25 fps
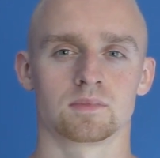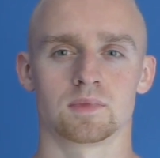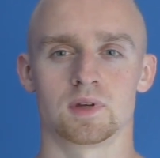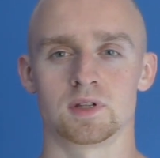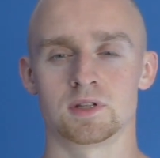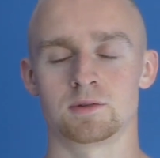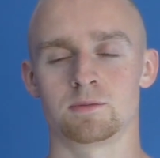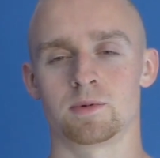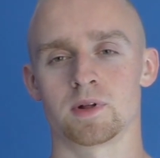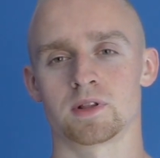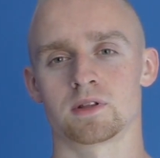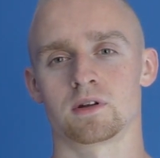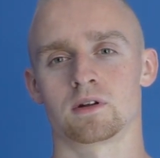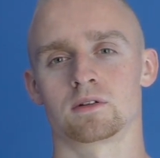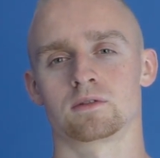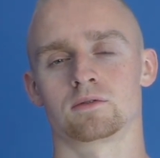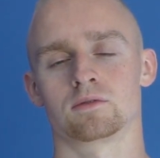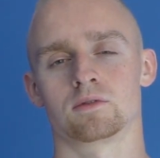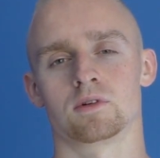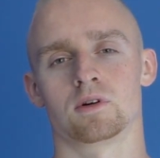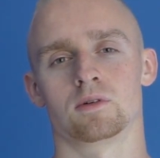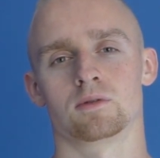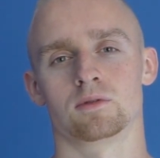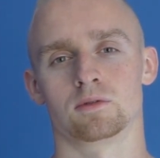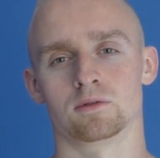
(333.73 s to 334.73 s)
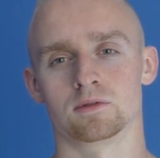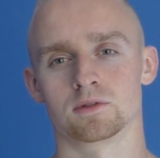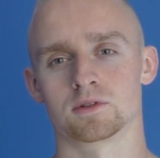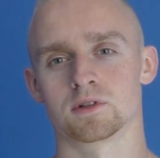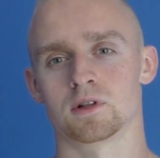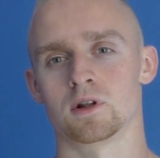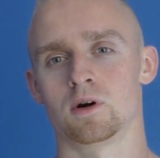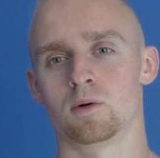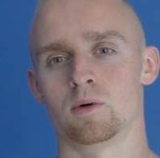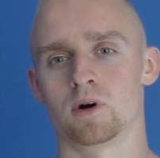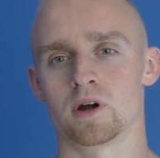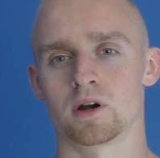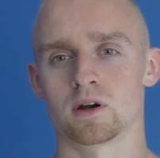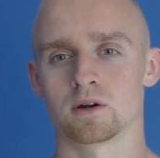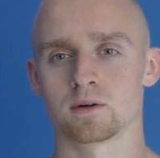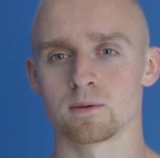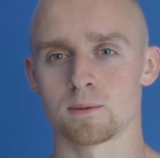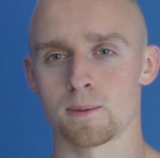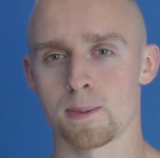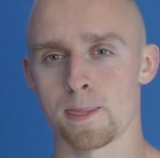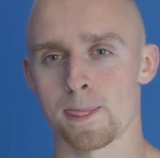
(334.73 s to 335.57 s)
It's better to go slower,